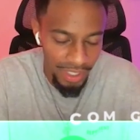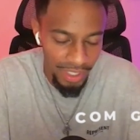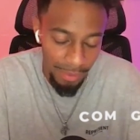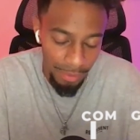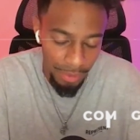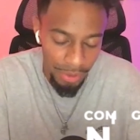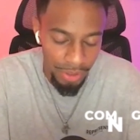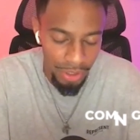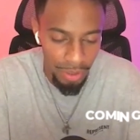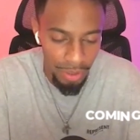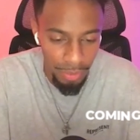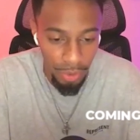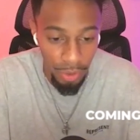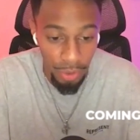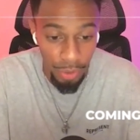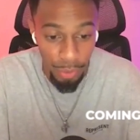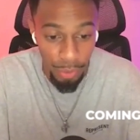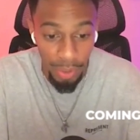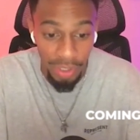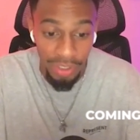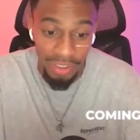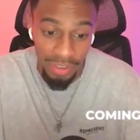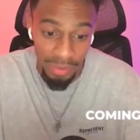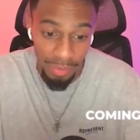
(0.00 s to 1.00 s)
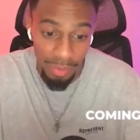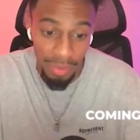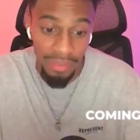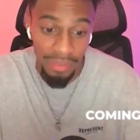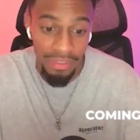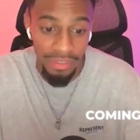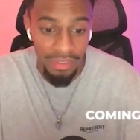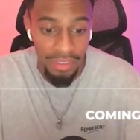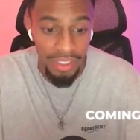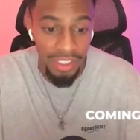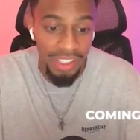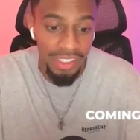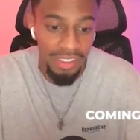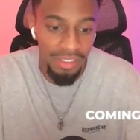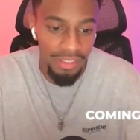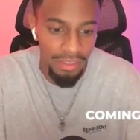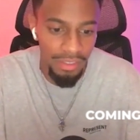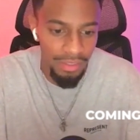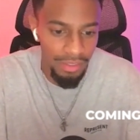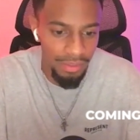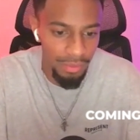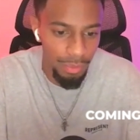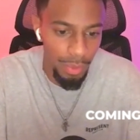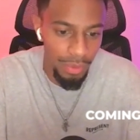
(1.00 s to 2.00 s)
I'm going to go more aggressive with
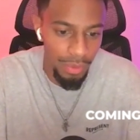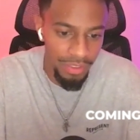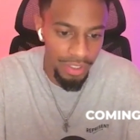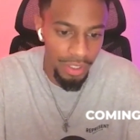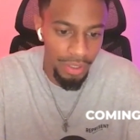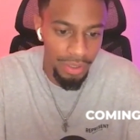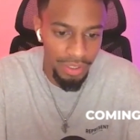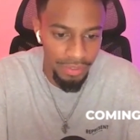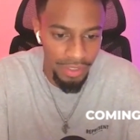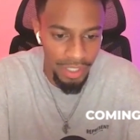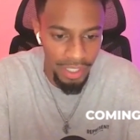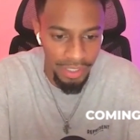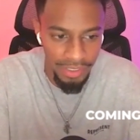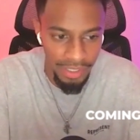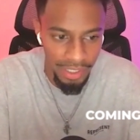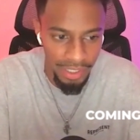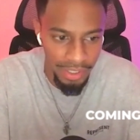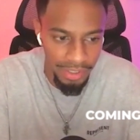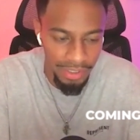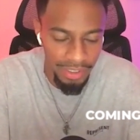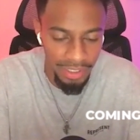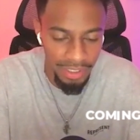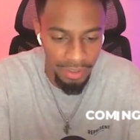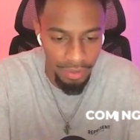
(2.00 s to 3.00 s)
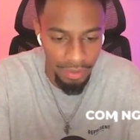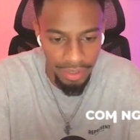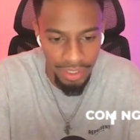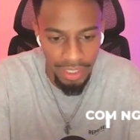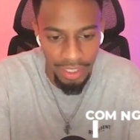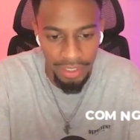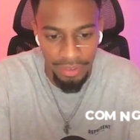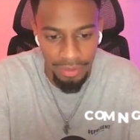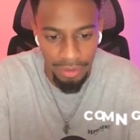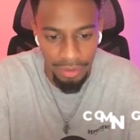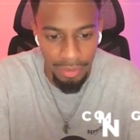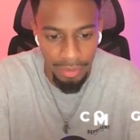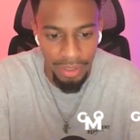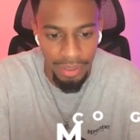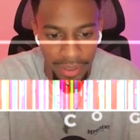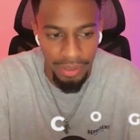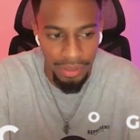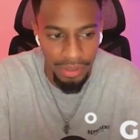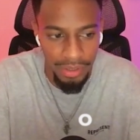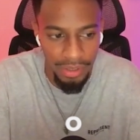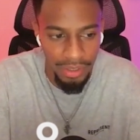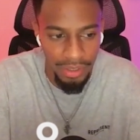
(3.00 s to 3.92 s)
the Onlyfans agency over the next few months.